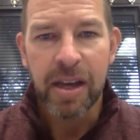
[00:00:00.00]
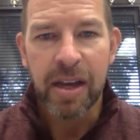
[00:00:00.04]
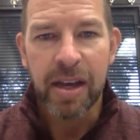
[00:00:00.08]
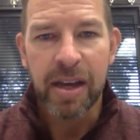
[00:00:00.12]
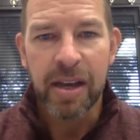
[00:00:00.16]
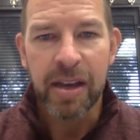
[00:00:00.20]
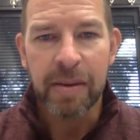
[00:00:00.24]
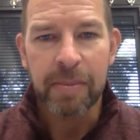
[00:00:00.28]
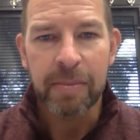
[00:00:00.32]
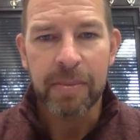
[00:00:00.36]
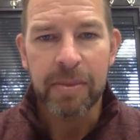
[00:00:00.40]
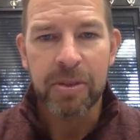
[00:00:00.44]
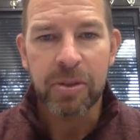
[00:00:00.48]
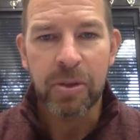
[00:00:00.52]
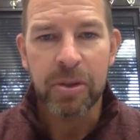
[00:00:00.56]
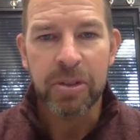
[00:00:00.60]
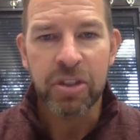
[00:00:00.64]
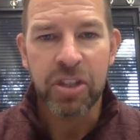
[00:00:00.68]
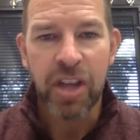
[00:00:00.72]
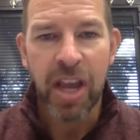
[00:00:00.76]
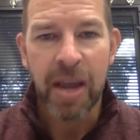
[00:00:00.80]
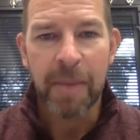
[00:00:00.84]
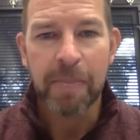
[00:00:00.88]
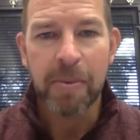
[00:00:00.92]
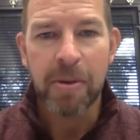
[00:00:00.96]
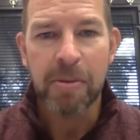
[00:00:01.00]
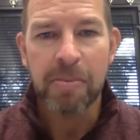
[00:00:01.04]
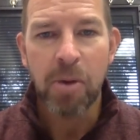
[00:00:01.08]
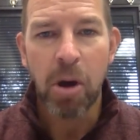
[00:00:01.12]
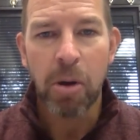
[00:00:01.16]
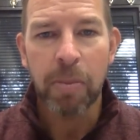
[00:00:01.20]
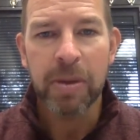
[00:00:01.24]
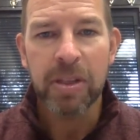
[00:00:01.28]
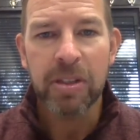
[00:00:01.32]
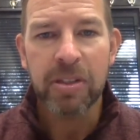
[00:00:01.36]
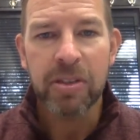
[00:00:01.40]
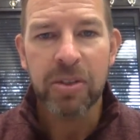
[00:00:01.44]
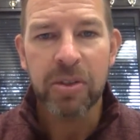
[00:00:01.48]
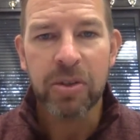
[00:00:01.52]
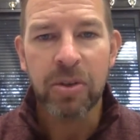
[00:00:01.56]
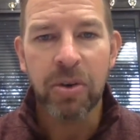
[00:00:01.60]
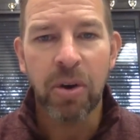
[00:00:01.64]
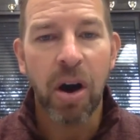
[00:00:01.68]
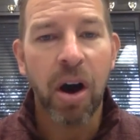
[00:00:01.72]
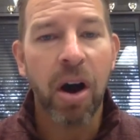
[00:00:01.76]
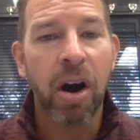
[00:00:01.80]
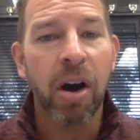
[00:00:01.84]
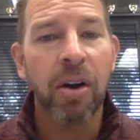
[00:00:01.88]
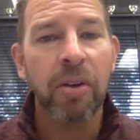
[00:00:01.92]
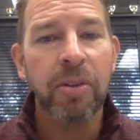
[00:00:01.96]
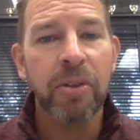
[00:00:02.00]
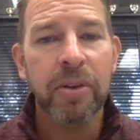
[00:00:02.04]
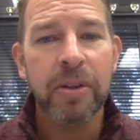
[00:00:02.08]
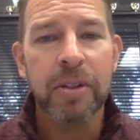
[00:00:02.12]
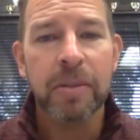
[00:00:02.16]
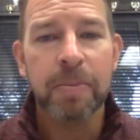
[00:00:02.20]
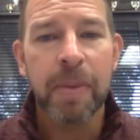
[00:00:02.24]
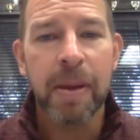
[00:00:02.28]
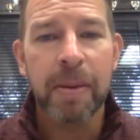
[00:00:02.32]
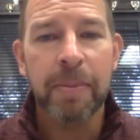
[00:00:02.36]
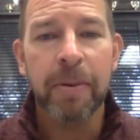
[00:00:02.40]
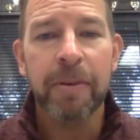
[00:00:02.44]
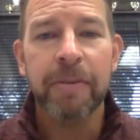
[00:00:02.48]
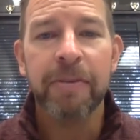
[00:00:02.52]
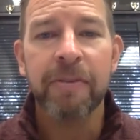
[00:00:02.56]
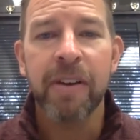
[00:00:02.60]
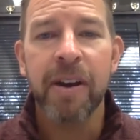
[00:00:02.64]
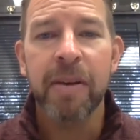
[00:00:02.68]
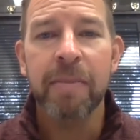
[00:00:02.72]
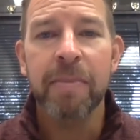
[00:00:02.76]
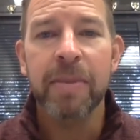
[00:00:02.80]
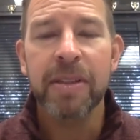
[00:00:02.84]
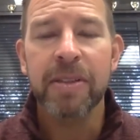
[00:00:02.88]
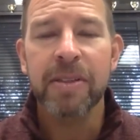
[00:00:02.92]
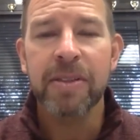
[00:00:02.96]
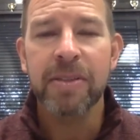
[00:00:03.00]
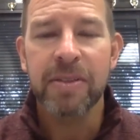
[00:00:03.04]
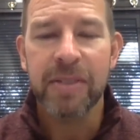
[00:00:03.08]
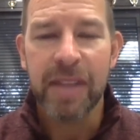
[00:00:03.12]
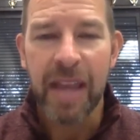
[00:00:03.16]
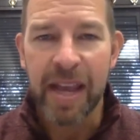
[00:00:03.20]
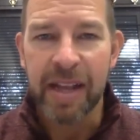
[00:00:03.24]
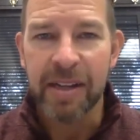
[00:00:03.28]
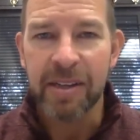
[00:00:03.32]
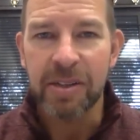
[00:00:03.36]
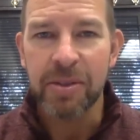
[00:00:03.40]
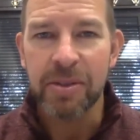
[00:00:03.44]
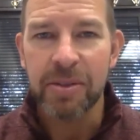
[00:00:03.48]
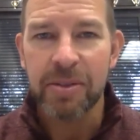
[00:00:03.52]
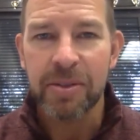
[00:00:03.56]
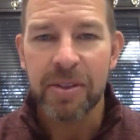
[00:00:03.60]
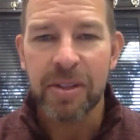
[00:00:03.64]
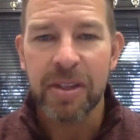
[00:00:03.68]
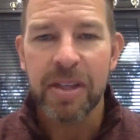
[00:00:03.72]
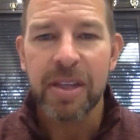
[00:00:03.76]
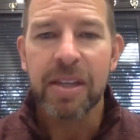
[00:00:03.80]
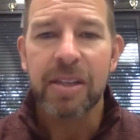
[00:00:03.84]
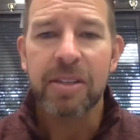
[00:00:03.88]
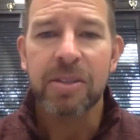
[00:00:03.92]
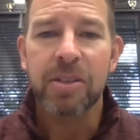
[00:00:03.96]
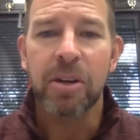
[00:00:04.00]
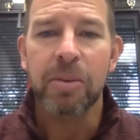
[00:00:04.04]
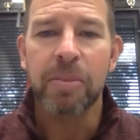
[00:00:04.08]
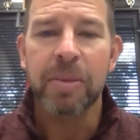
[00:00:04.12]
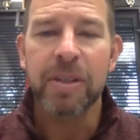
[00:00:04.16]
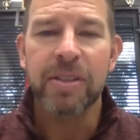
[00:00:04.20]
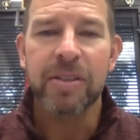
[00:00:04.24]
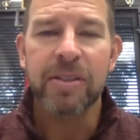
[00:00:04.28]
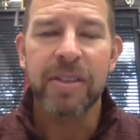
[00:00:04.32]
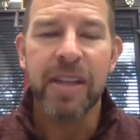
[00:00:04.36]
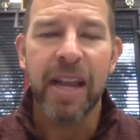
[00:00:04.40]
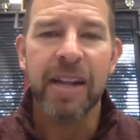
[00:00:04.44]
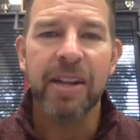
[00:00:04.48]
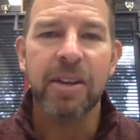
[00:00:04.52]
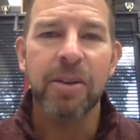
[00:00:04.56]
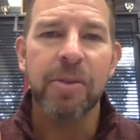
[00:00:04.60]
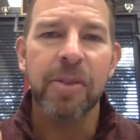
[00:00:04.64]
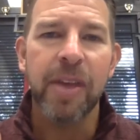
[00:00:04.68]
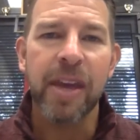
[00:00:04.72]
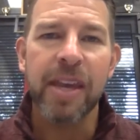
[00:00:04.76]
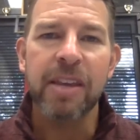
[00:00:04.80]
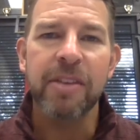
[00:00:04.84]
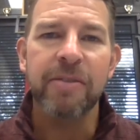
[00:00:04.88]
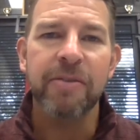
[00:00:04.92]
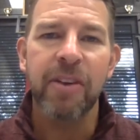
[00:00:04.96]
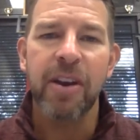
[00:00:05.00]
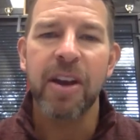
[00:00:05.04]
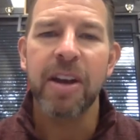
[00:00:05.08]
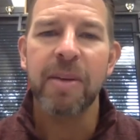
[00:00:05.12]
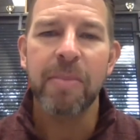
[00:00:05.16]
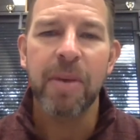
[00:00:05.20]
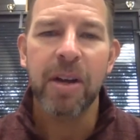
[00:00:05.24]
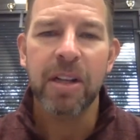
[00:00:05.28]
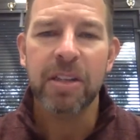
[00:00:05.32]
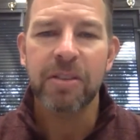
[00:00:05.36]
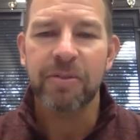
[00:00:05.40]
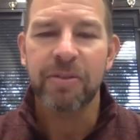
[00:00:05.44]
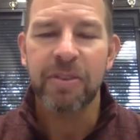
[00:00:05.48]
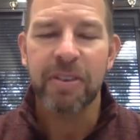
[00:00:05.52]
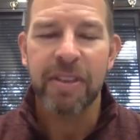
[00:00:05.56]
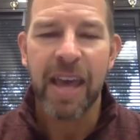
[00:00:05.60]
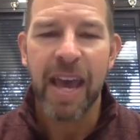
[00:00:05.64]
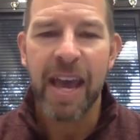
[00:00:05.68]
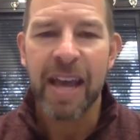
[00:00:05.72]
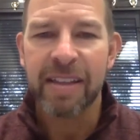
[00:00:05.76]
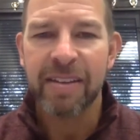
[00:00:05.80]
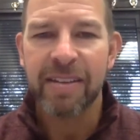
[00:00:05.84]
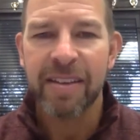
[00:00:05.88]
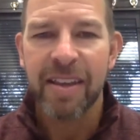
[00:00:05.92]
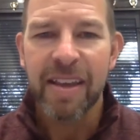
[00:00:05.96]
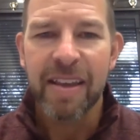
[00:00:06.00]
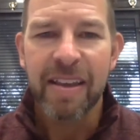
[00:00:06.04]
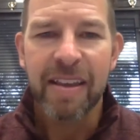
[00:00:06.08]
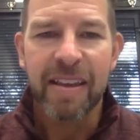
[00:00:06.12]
Um, so champion moment to all those people from Mrs. Daniels. So Mrs. Daniel, thank you very much for that.